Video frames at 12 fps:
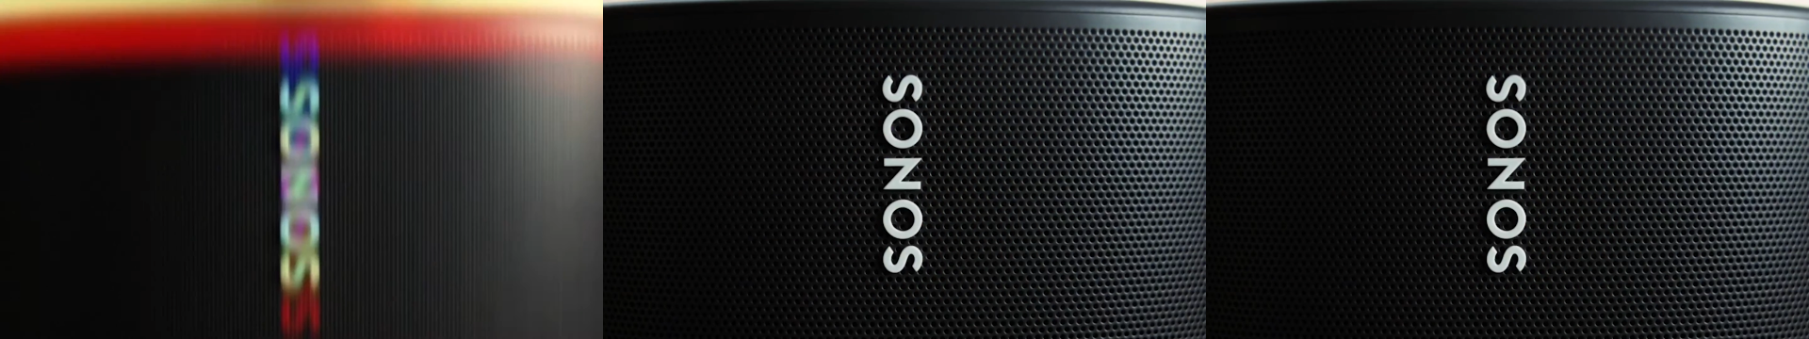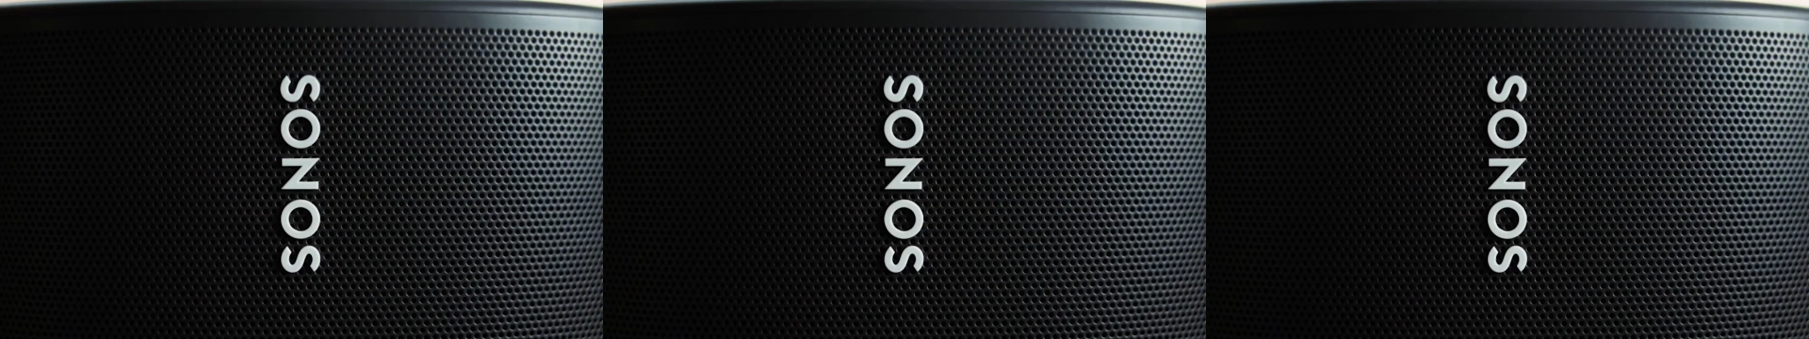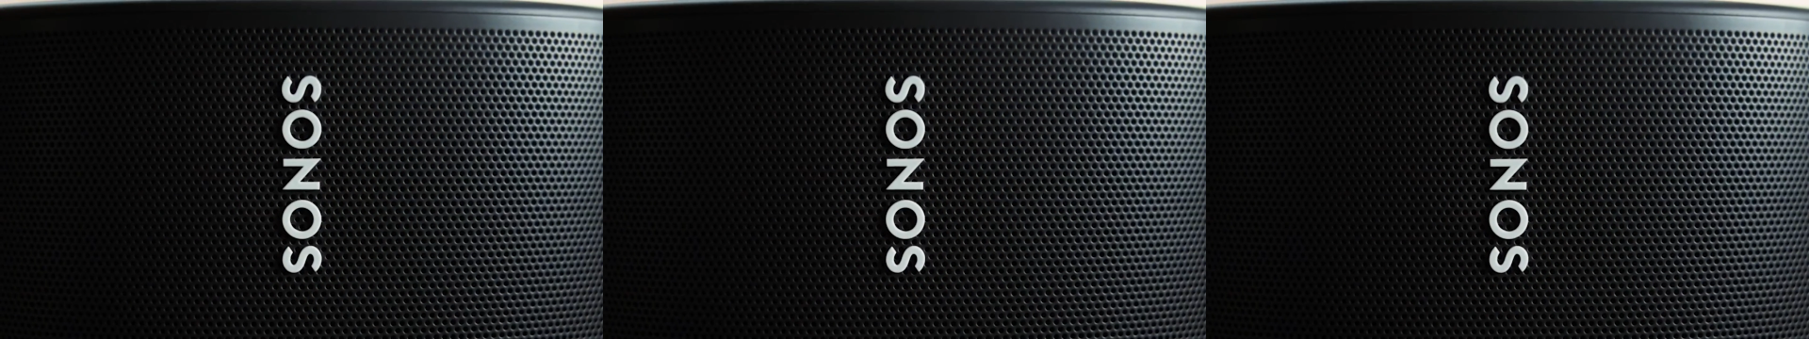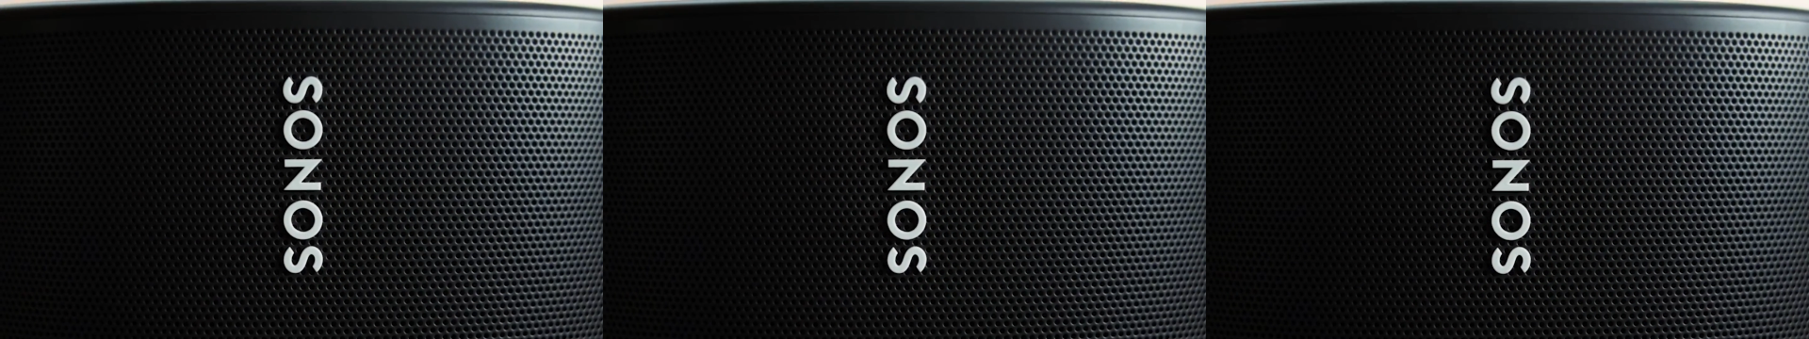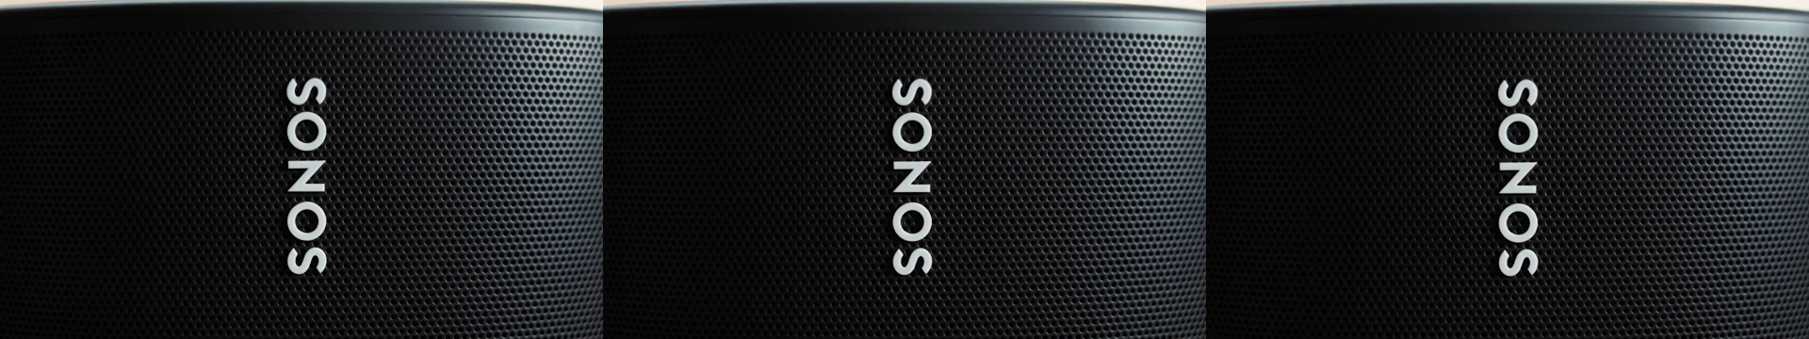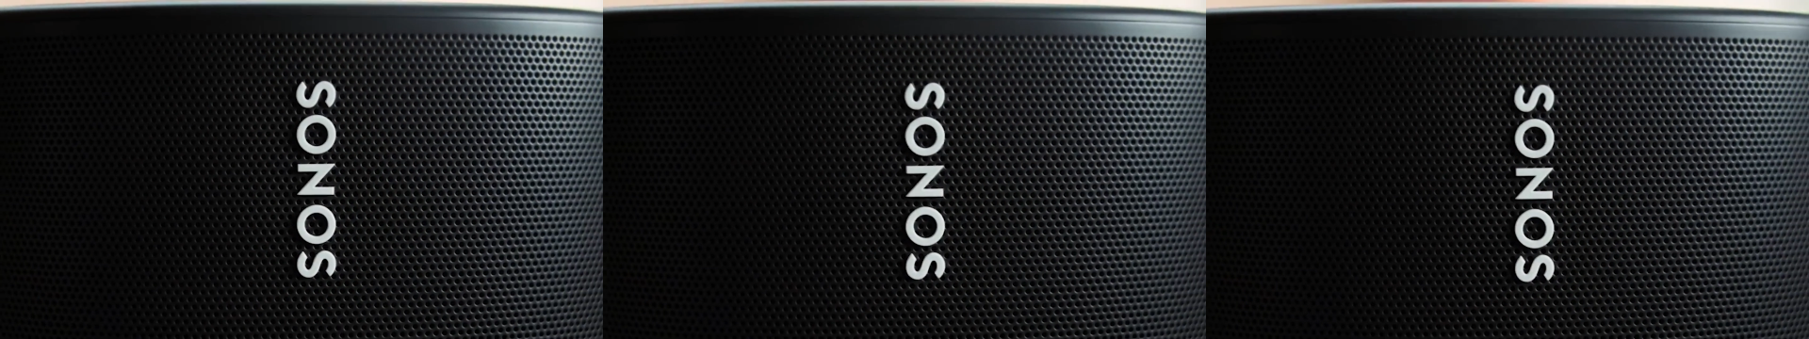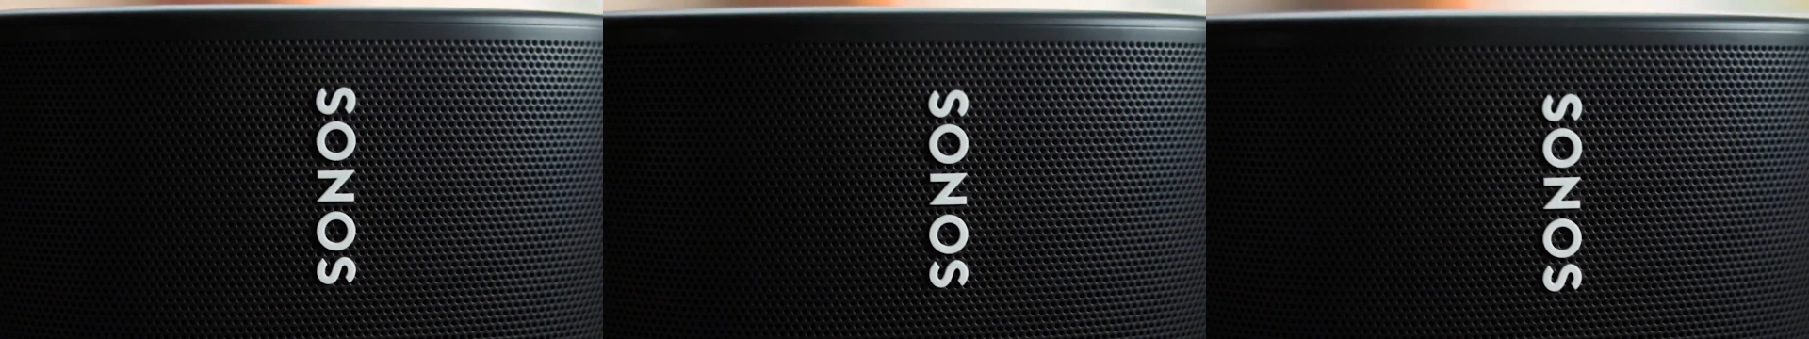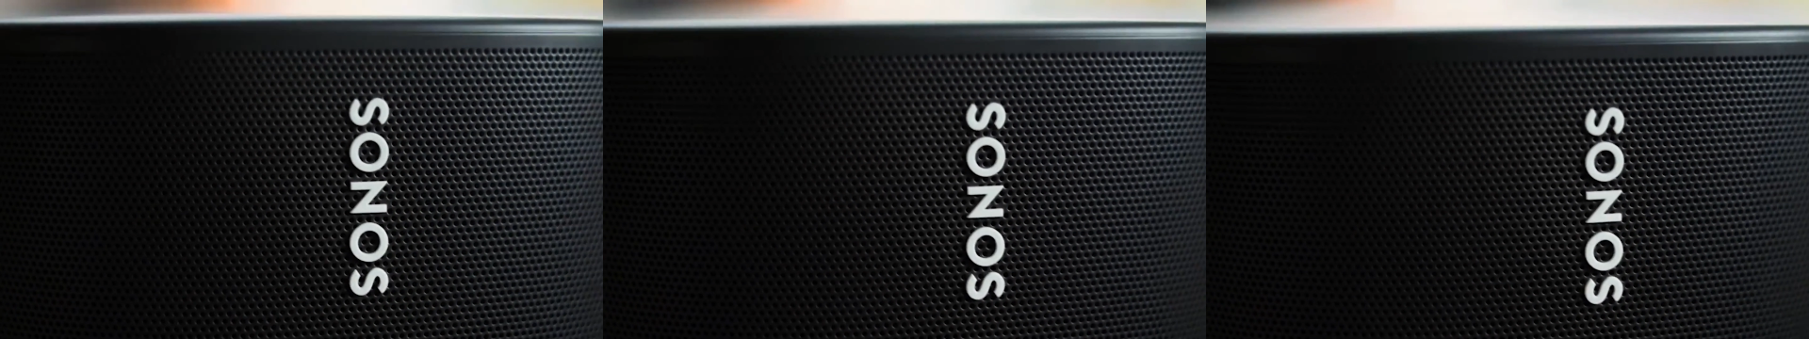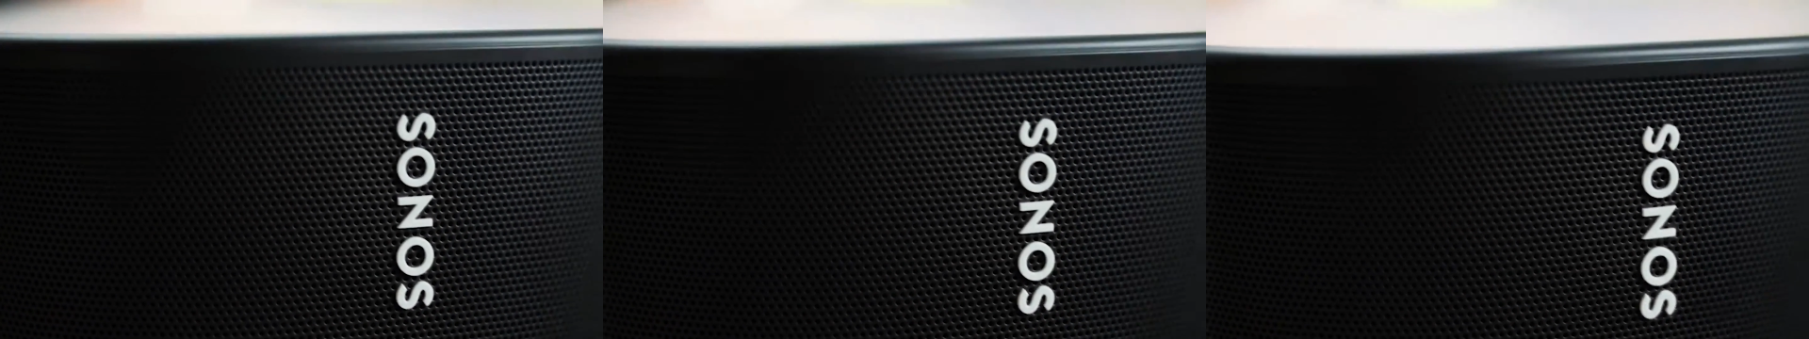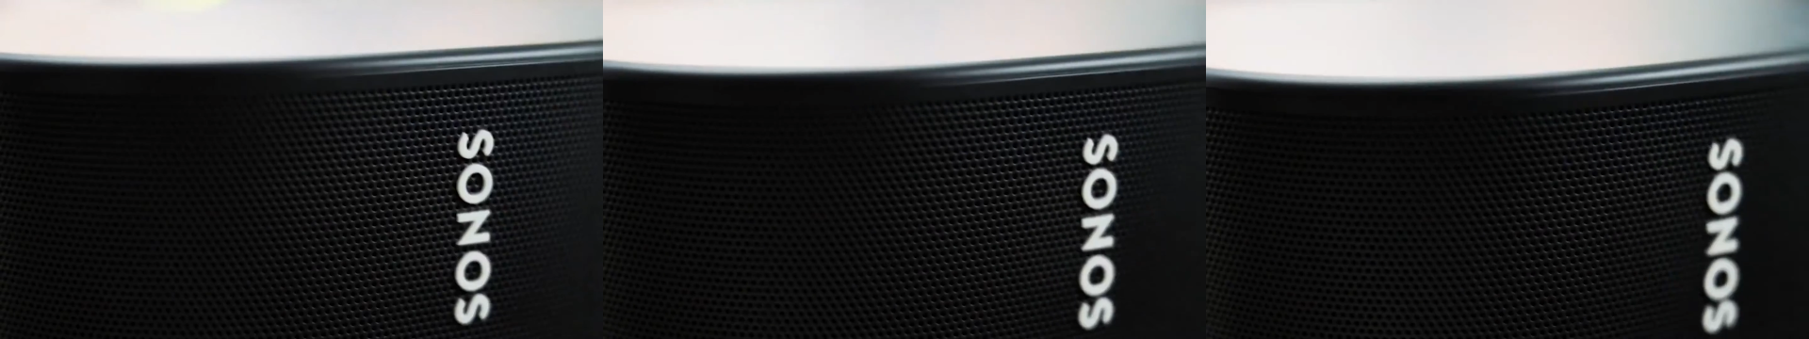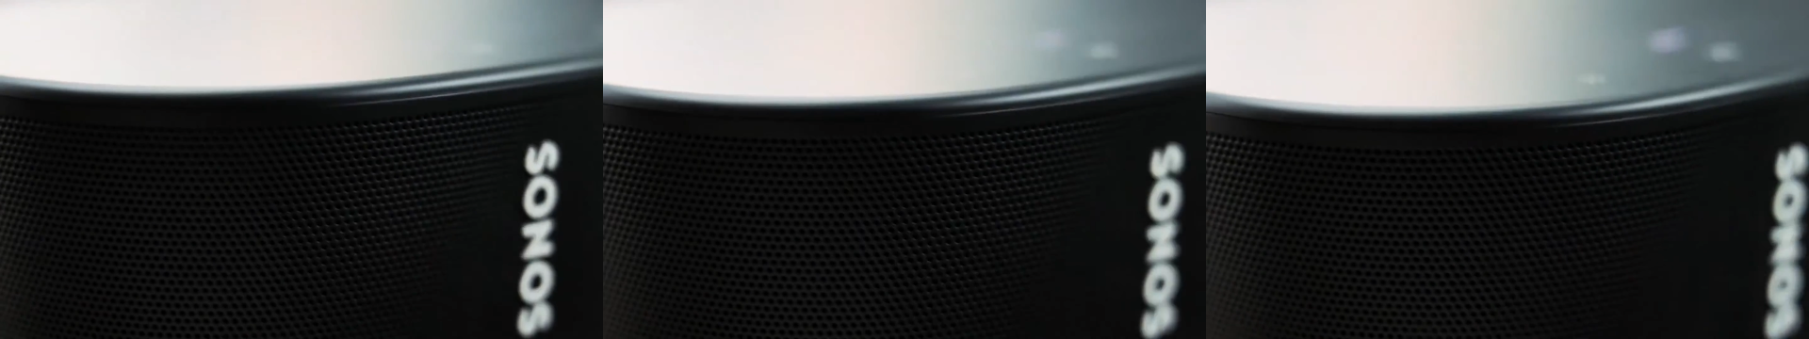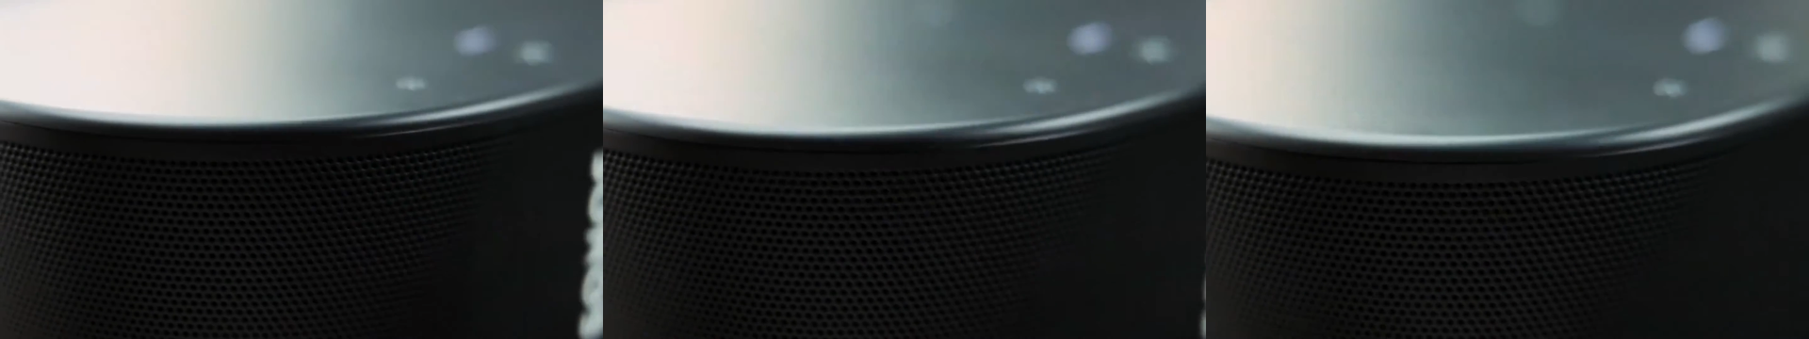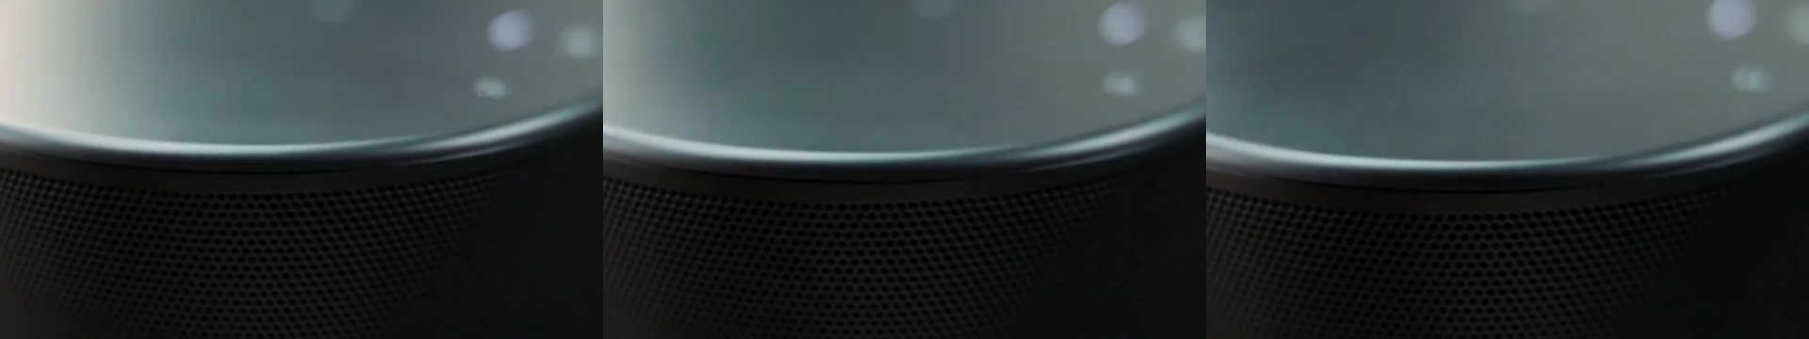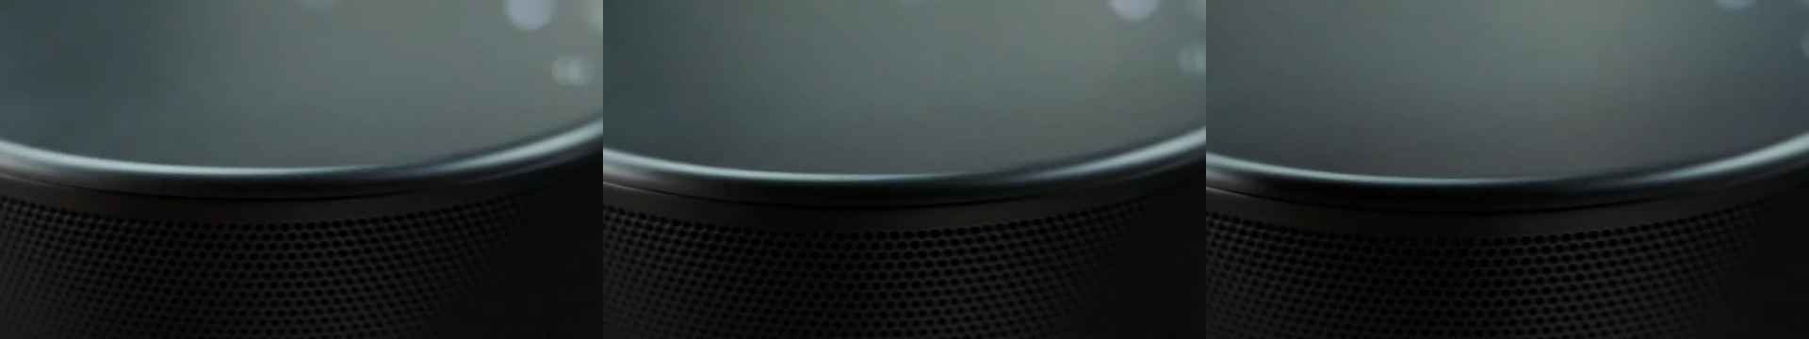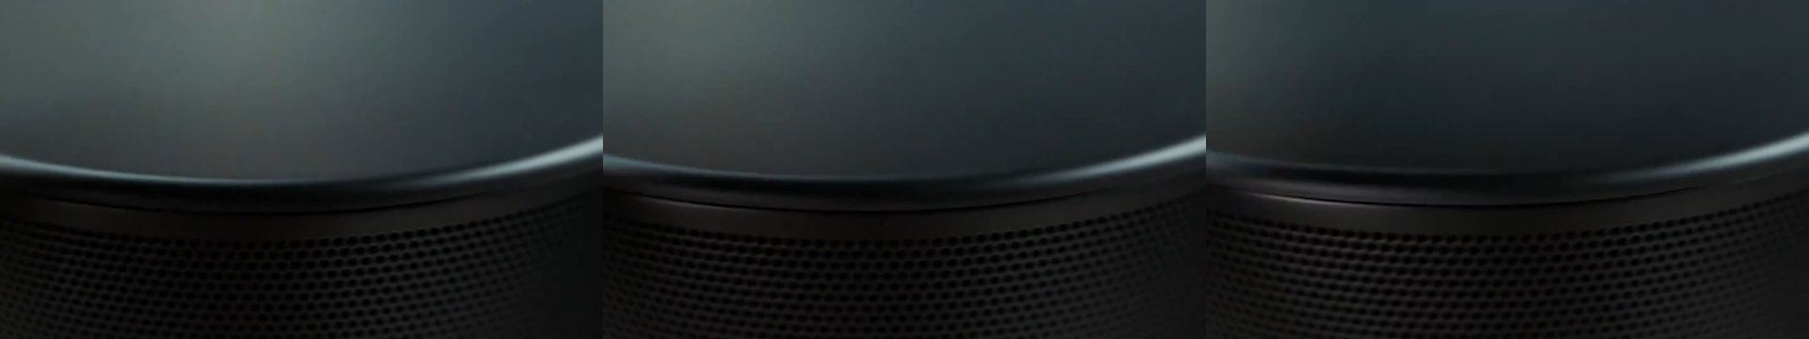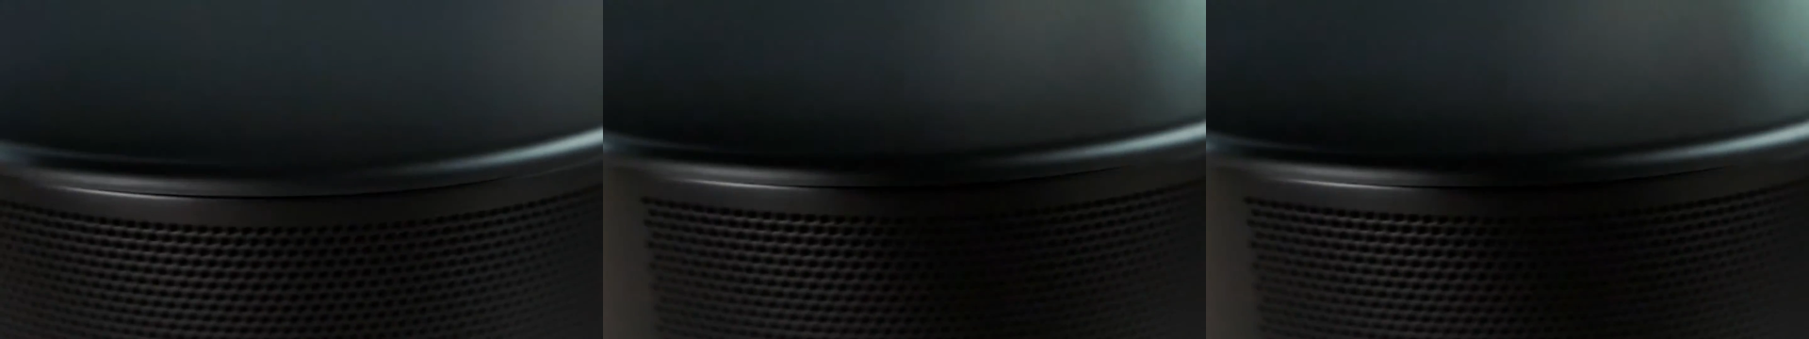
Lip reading: Nobody's mouth can be seen.